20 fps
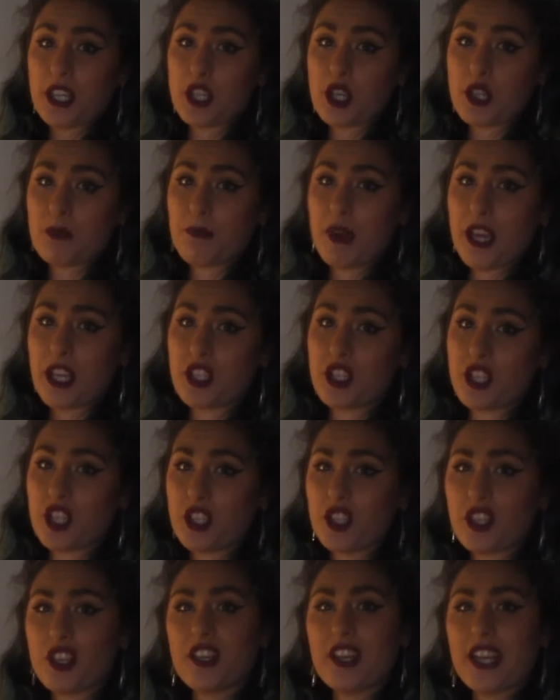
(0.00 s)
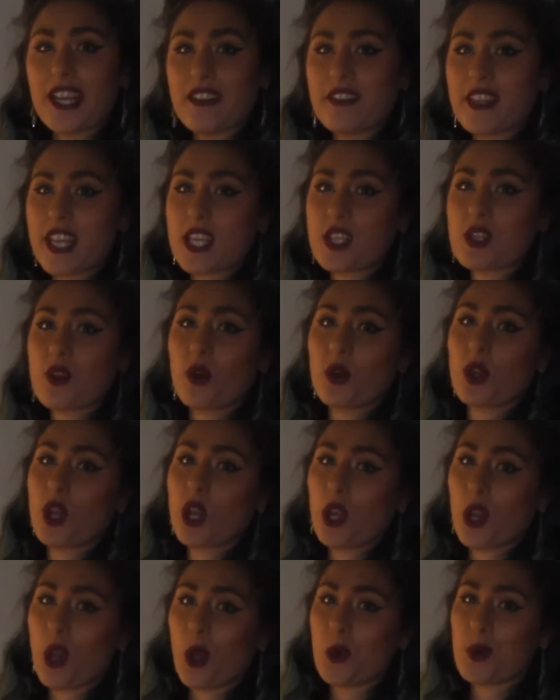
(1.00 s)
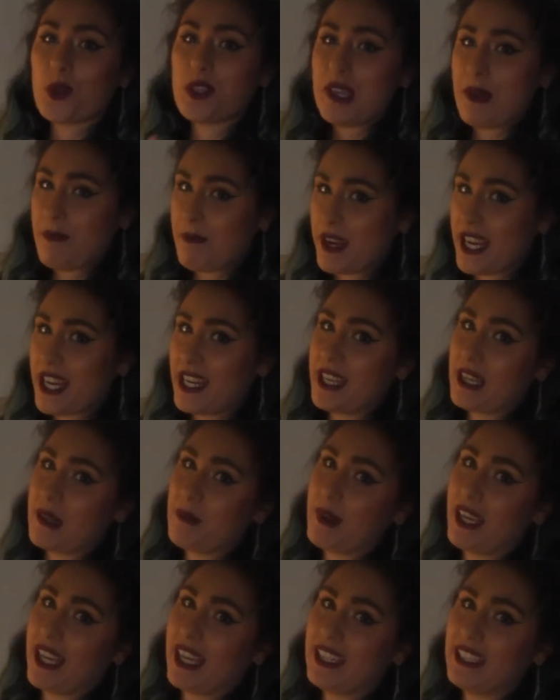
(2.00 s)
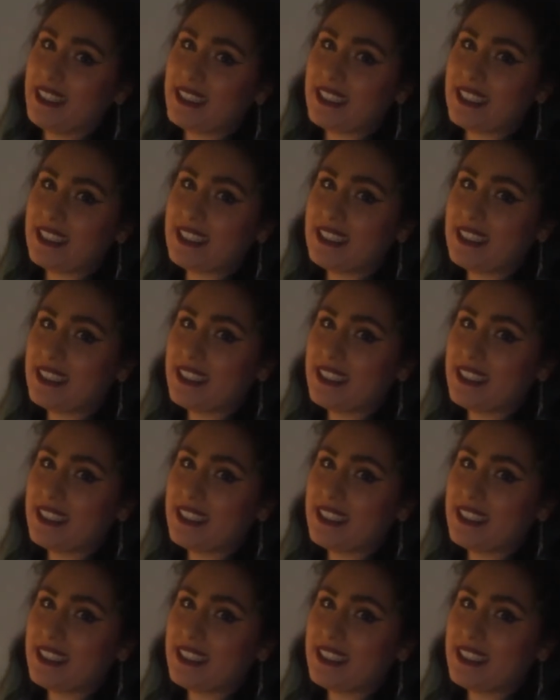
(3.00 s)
should mention you need this on a low to medium heat.